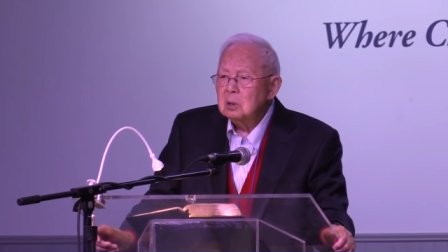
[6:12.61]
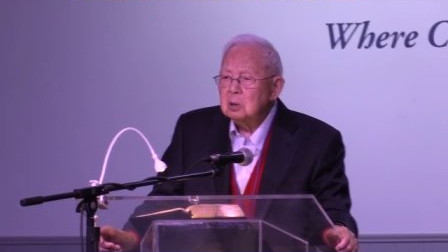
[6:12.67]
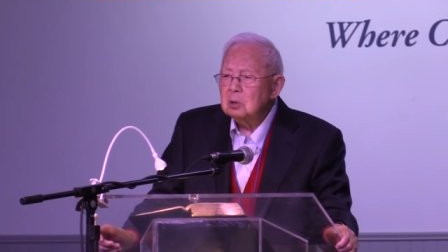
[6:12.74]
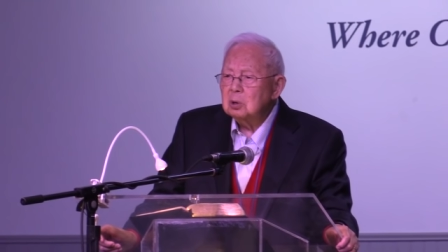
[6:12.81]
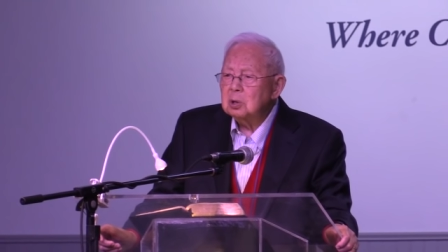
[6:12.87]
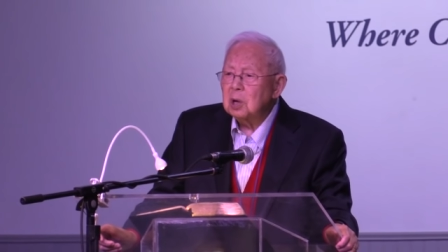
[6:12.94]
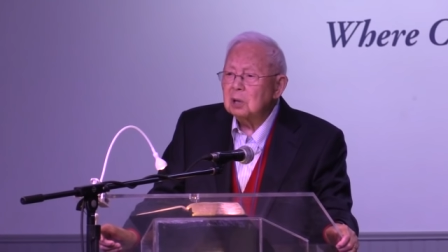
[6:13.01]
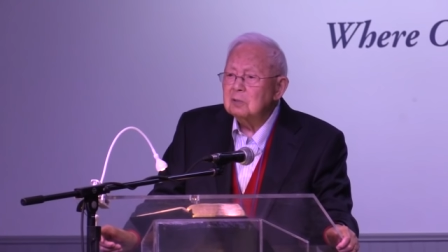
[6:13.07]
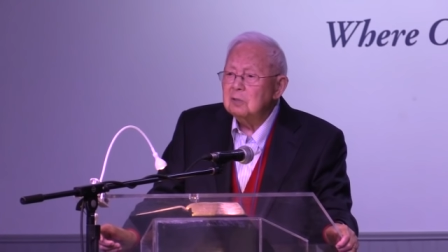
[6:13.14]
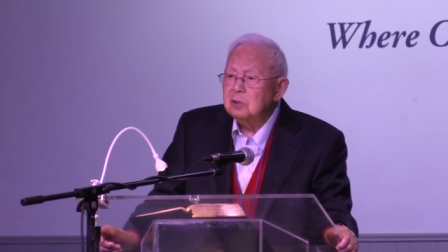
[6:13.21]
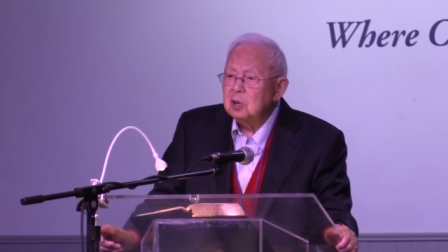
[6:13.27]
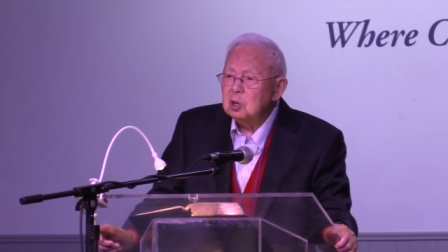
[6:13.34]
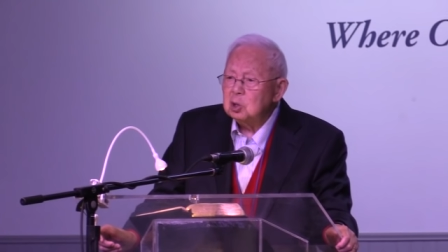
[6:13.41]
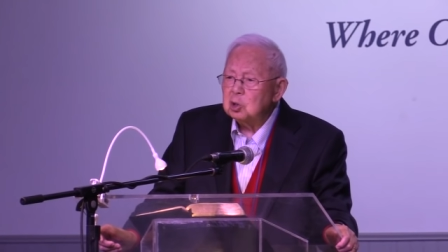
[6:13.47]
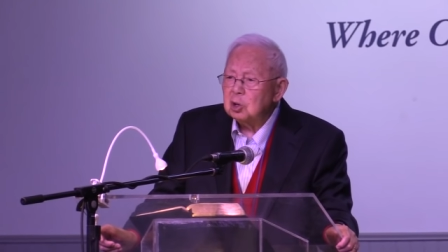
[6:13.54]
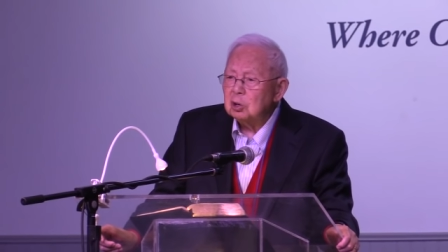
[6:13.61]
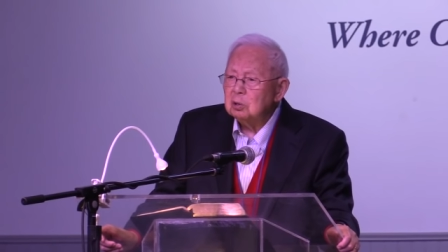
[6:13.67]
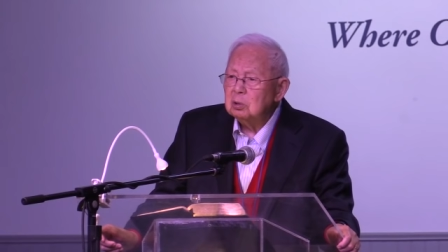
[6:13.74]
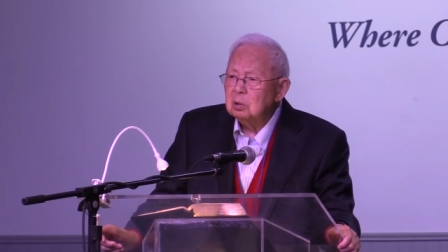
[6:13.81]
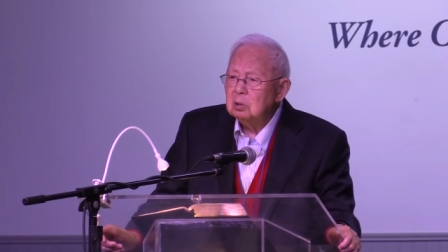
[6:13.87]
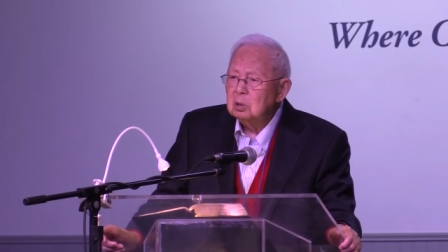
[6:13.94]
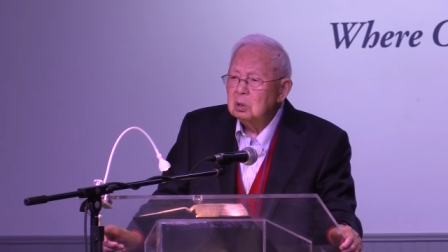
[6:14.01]
to conversion
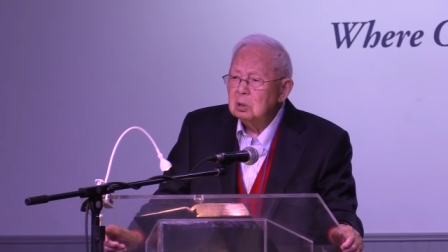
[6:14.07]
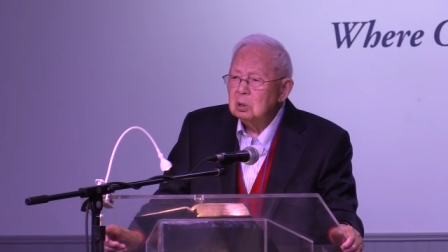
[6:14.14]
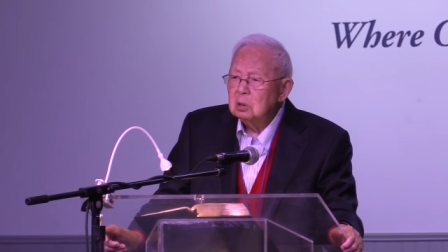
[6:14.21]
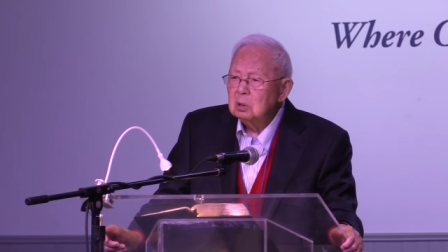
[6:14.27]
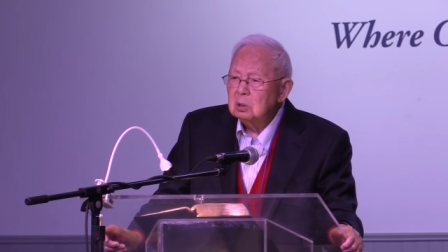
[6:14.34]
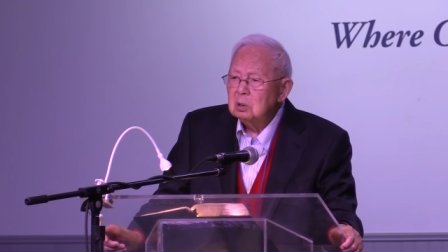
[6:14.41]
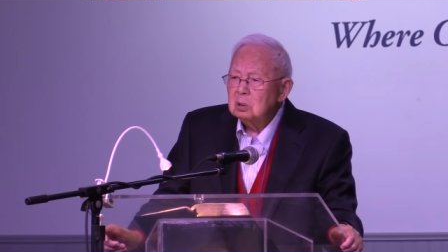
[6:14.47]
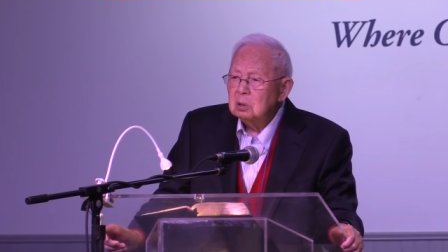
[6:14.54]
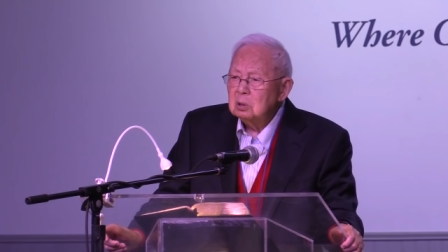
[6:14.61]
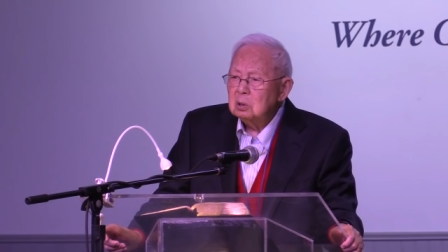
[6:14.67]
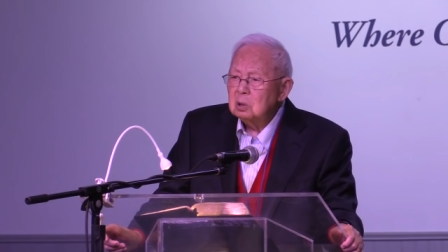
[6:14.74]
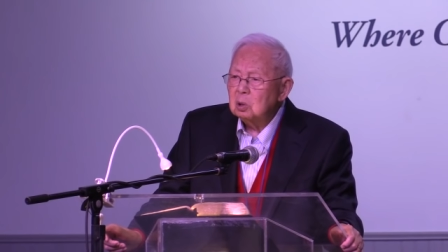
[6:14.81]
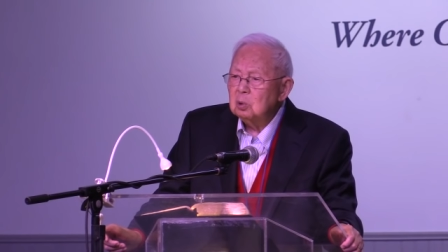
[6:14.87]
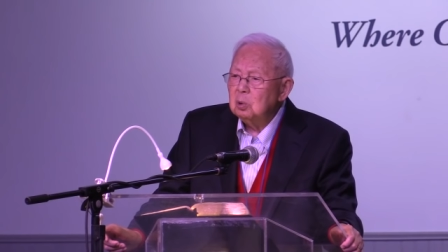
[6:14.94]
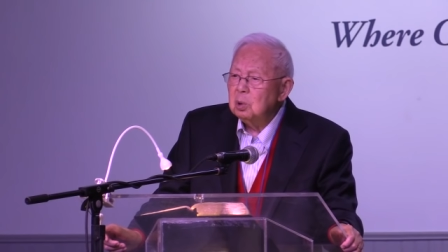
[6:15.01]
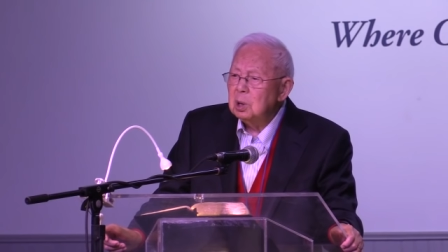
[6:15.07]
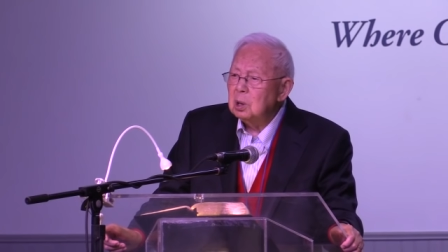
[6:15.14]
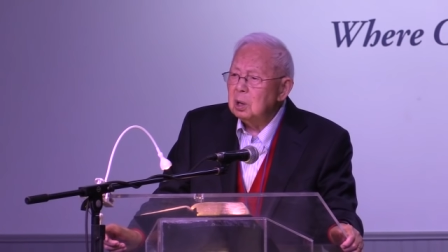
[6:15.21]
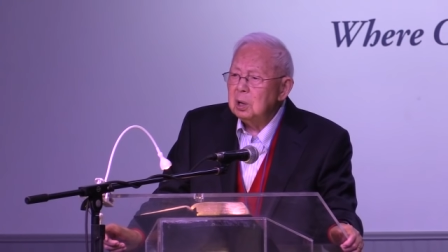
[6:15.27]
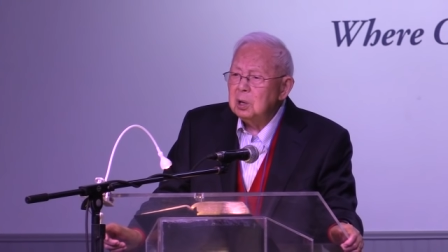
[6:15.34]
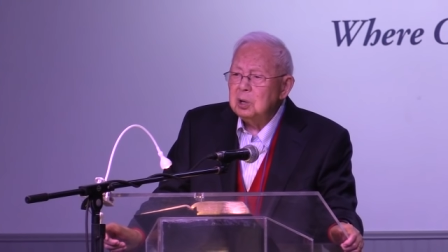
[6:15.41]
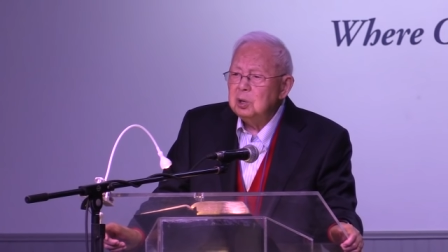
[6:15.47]
to
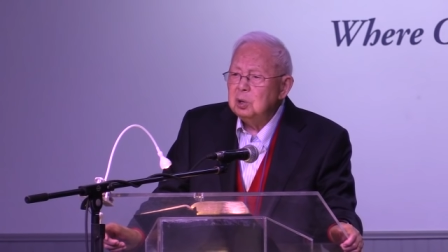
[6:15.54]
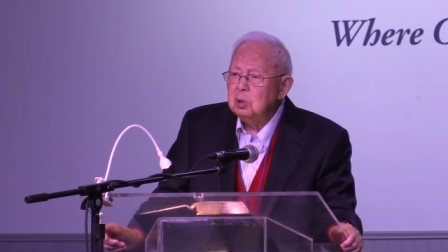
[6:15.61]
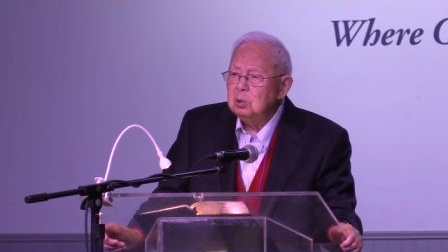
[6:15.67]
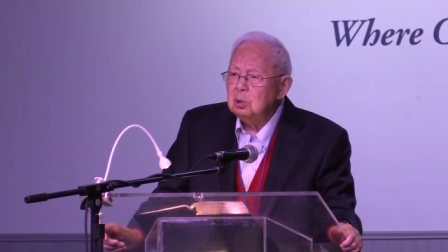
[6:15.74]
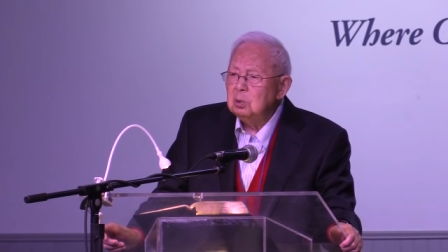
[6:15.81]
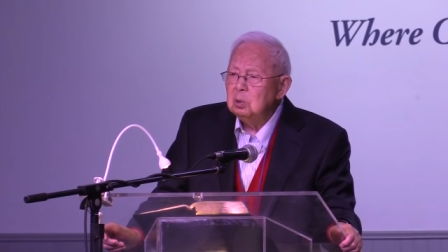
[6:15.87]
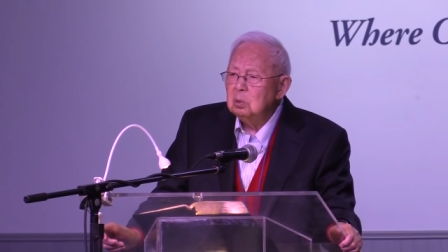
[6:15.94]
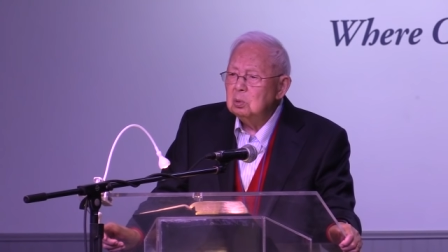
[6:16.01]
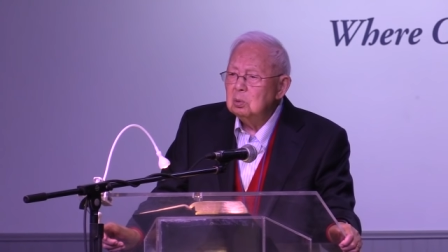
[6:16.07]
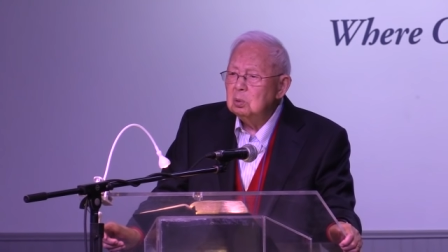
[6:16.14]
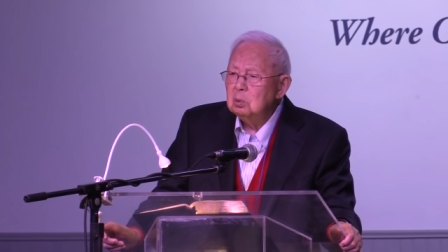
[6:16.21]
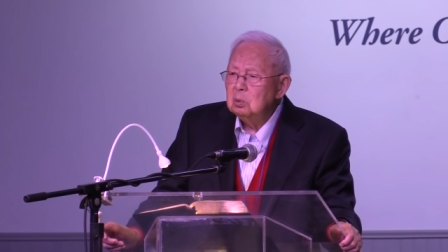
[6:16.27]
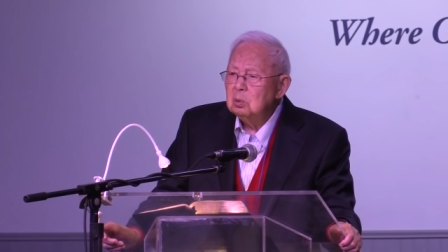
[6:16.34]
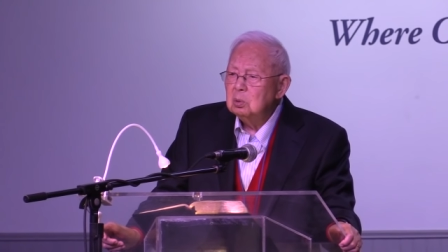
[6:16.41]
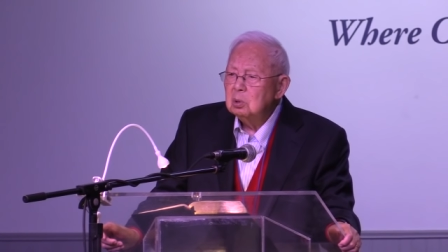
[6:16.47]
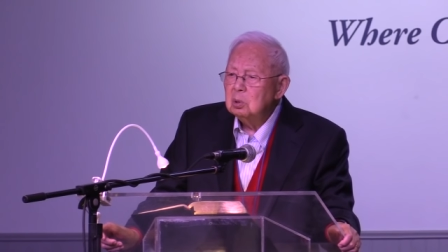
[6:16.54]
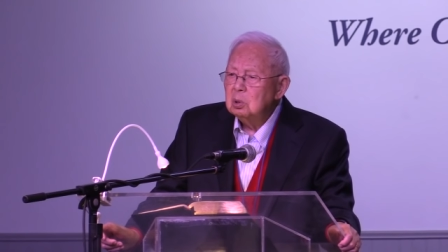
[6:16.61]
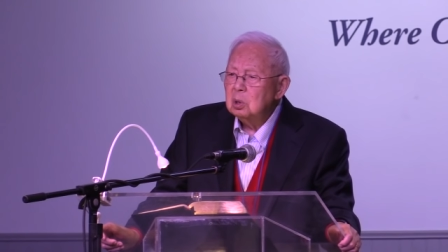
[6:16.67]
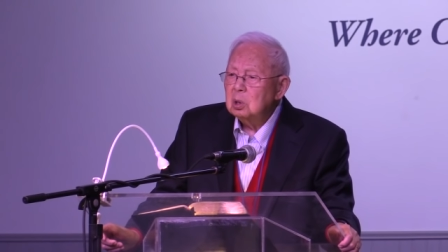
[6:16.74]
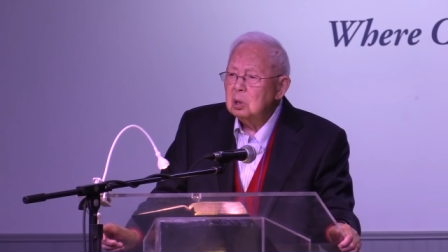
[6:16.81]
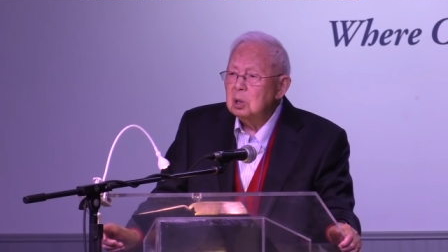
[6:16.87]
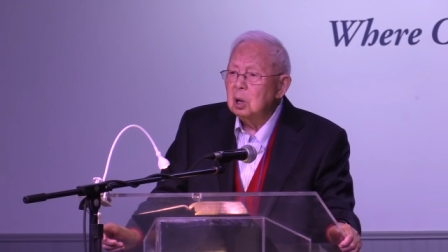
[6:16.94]
really knew
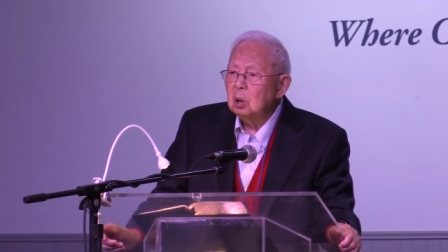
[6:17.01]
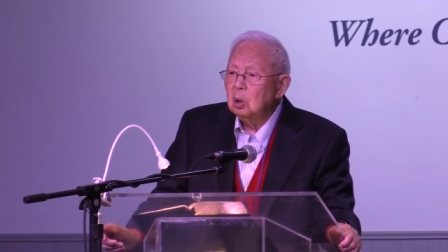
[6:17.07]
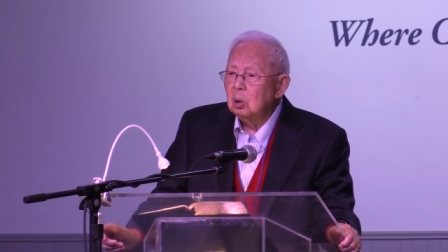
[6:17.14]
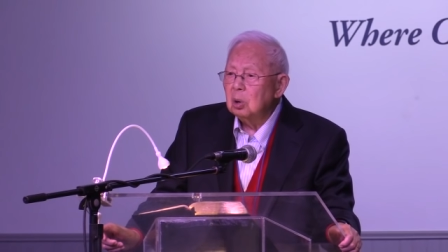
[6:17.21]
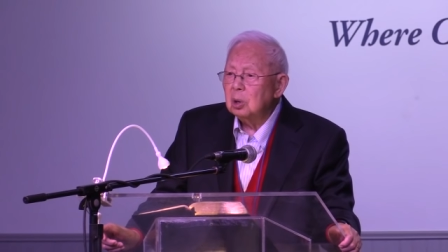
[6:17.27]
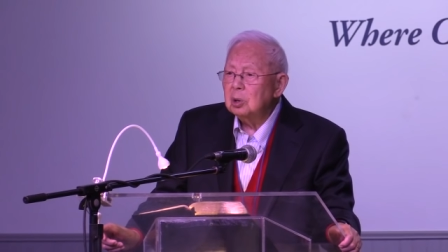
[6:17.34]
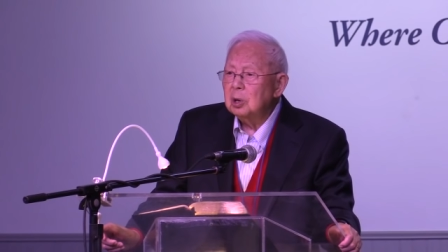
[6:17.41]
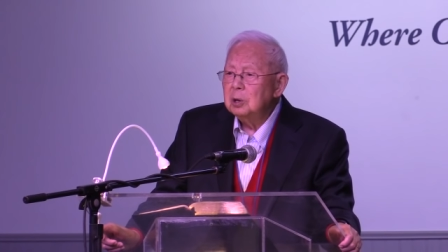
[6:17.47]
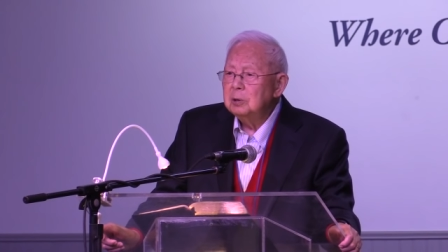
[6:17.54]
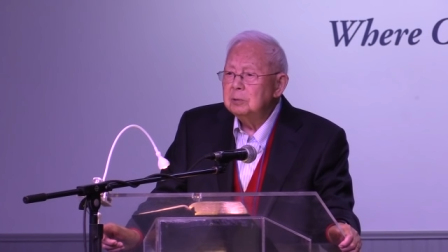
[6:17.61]
the Lord.